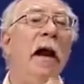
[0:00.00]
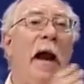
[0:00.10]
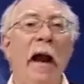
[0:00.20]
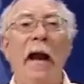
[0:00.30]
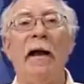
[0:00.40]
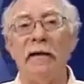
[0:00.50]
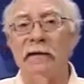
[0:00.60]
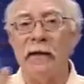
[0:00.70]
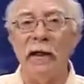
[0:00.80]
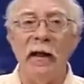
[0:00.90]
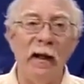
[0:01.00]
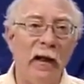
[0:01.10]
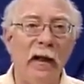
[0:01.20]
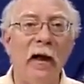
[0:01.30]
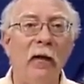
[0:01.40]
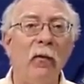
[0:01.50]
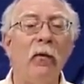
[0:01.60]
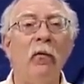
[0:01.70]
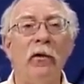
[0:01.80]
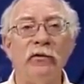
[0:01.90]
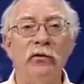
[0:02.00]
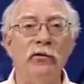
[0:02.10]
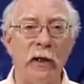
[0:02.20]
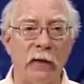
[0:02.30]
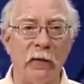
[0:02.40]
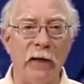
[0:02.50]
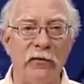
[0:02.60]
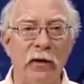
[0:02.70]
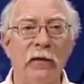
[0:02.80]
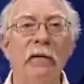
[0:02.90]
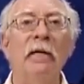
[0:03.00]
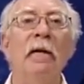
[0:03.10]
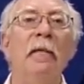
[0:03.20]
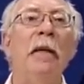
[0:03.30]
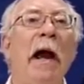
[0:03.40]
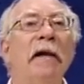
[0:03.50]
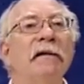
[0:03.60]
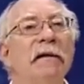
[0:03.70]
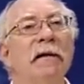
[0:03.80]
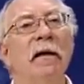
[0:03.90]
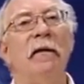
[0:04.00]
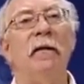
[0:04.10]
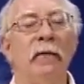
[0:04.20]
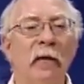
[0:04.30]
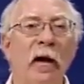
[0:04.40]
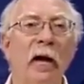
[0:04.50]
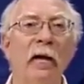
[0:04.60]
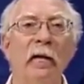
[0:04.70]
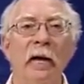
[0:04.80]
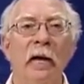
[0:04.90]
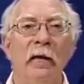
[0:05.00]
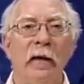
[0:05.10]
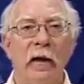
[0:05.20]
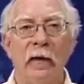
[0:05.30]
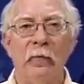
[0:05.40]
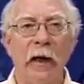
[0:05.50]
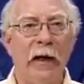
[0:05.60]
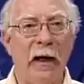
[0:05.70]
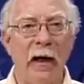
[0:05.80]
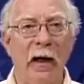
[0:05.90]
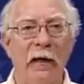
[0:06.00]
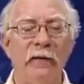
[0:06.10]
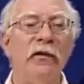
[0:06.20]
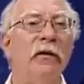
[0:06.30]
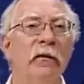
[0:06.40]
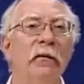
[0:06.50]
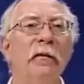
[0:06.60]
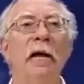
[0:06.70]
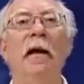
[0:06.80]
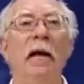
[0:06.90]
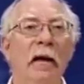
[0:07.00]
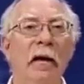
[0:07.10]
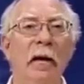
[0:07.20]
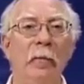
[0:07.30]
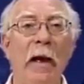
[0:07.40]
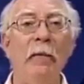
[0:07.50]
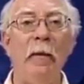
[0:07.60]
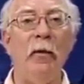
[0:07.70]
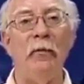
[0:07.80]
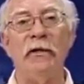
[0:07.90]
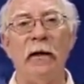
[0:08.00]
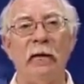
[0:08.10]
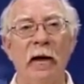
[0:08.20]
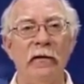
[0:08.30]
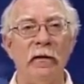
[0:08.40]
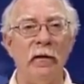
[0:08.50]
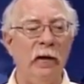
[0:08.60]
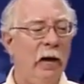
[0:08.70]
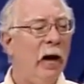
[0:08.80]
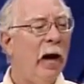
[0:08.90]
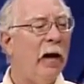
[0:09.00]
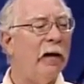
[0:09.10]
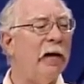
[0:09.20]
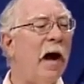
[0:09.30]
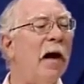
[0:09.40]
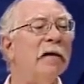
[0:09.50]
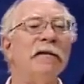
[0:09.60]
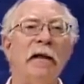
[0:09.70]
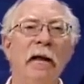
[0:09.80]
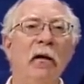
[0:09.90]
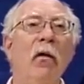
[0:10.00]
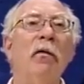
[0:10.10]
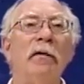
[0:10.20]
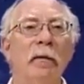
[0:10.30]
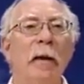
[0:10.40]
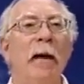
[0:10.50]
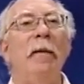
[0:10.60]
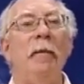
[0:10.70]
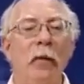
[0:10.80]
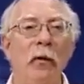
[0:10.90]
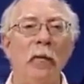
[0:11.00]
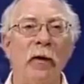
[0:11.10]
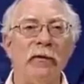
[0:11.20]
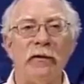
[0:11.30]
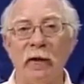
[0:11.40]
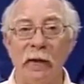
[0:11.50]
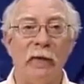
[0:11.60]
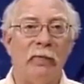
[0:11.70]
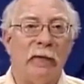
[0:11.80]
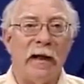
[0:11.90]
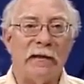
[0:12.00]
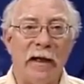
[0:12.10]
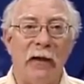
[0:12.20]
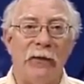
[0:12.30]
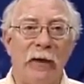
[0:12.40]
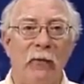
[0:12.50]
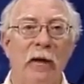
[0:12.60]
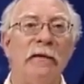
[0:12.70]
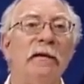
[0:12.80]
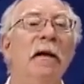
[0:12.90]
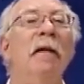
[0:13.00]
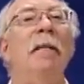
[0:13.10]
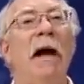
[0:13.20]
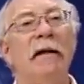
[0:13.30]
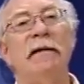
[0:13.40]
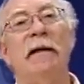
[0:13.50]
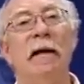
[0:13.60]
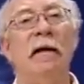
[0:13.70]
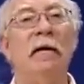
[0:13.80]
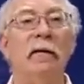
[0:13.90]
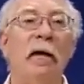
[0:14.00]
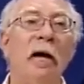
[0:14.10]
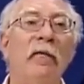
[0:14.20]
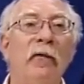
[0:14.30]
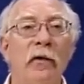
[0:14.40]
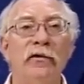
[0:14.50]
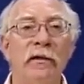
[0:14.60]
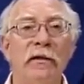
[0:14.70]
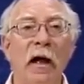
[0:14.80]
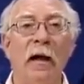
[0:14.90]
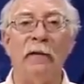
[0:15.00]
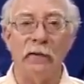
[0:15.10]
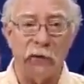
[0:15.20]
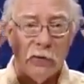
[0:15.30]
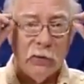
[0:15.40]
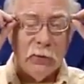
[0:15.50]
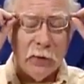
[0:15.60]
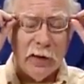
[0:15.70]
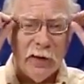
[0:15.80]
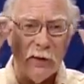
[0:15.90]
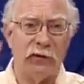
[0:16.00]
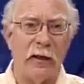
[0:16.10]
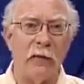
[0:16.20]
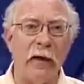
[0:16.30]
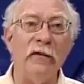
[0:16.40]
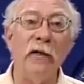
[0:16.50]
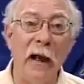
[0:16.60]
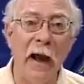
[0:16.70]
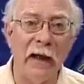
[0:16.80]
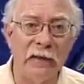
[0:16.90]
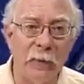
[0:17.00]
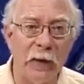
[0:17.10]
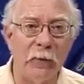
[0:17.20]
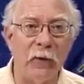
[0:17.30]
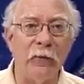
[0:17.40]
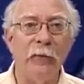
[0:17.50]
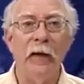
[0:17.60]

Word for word: as the uh, World War II generation passes their uh, their money on to the uh, baby boom generation, and as the older baby boomers and less healthy ones pass their uh, fortunes on to the Generation X people.